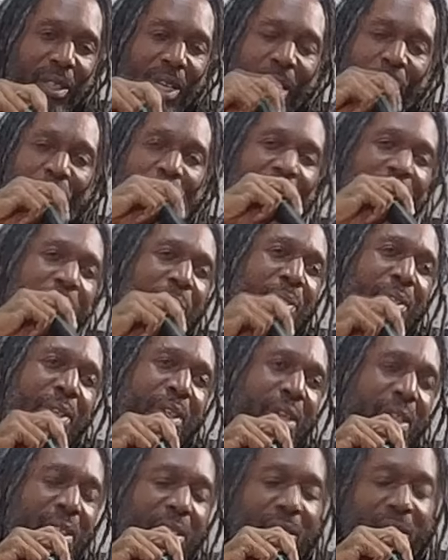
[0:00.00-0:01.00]
I've been with
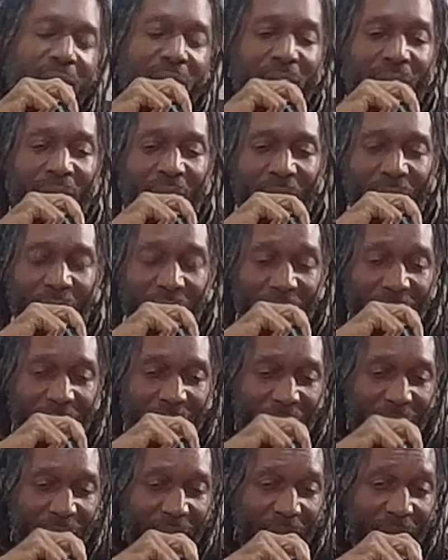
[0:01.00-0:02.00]
her. She's not good.
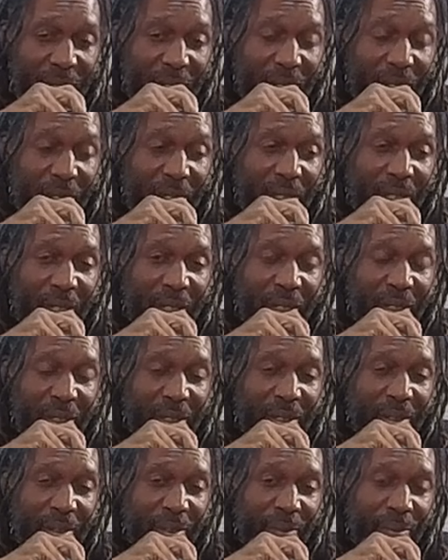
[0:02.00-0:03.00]
And
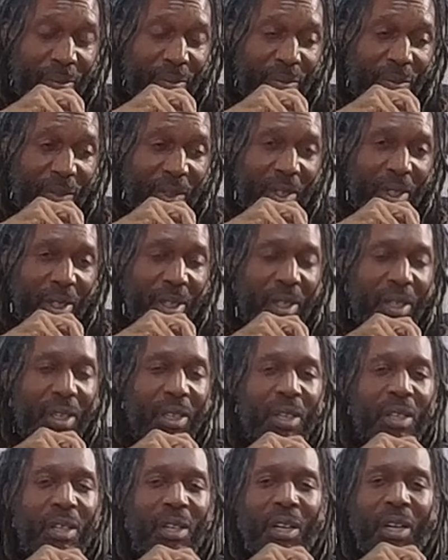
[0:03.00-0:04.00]

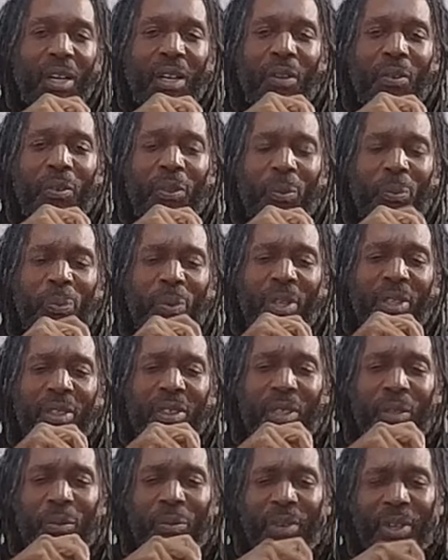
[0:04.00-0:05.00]
I want to break
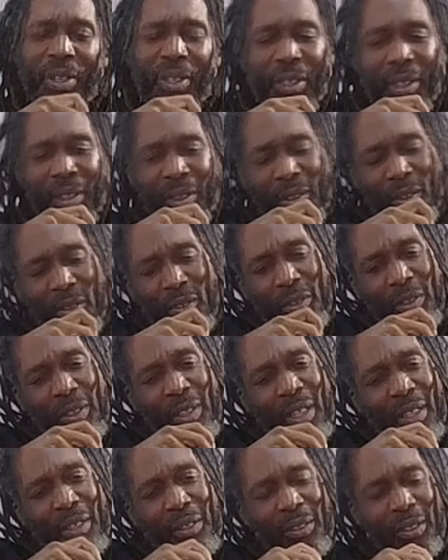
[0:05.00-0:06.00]
something right here to you,
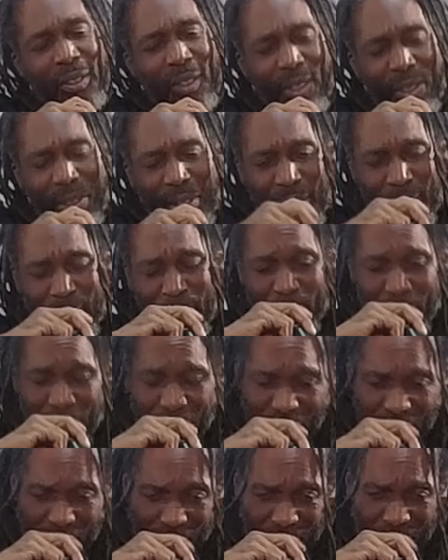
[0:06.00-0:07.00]
Jag. You said something
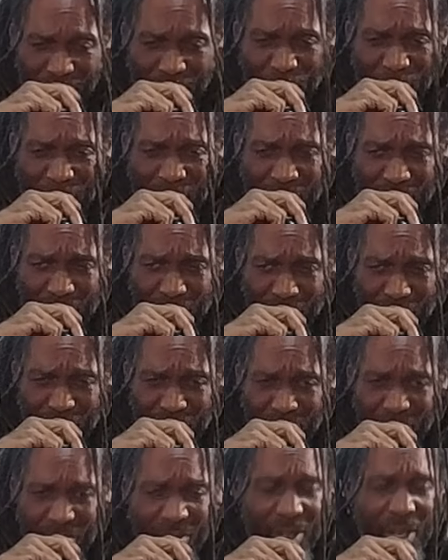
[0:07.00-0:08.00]
about
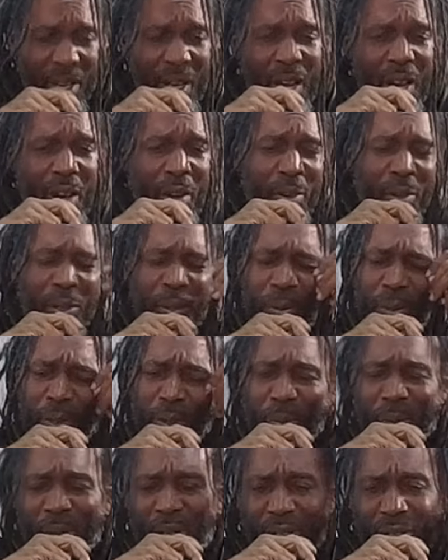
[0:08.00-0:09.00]
the higher ups was
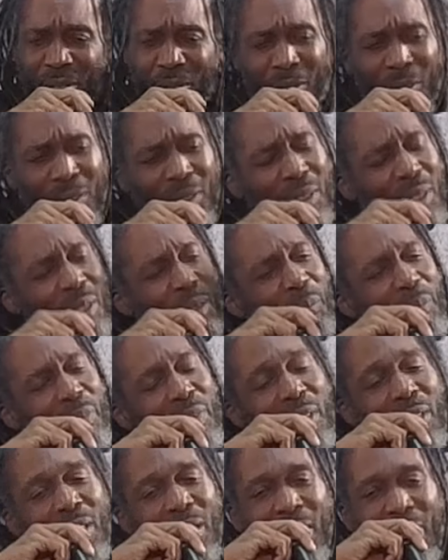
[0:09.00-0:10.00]
about to do something.
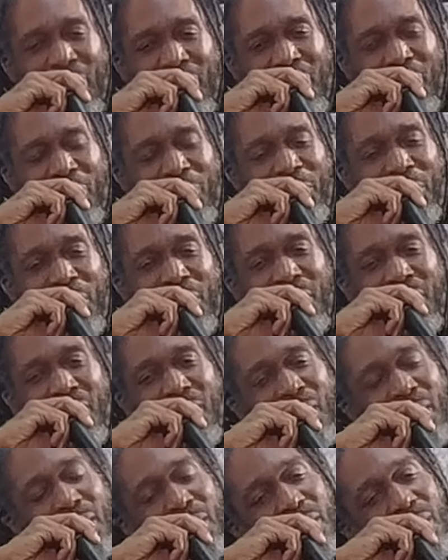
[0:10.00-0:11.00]
Man, I got that phone
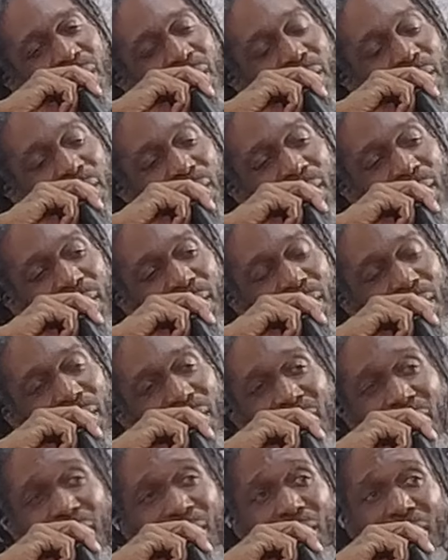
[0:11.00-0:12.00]
call today.
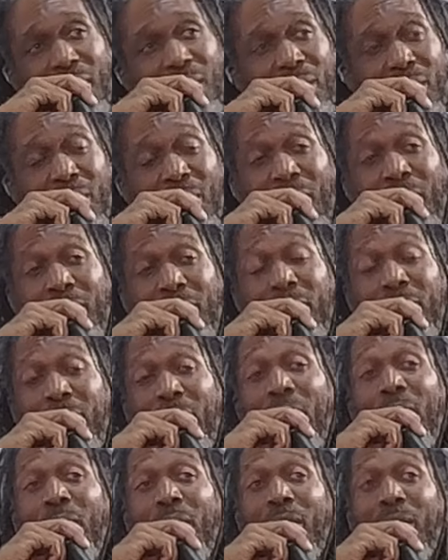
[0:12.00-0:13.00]
That's
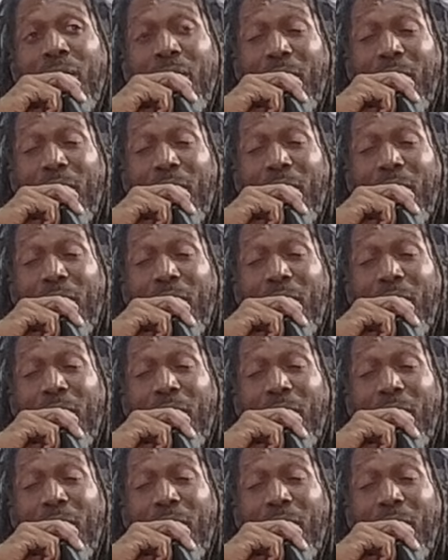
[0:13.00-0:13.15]
dead.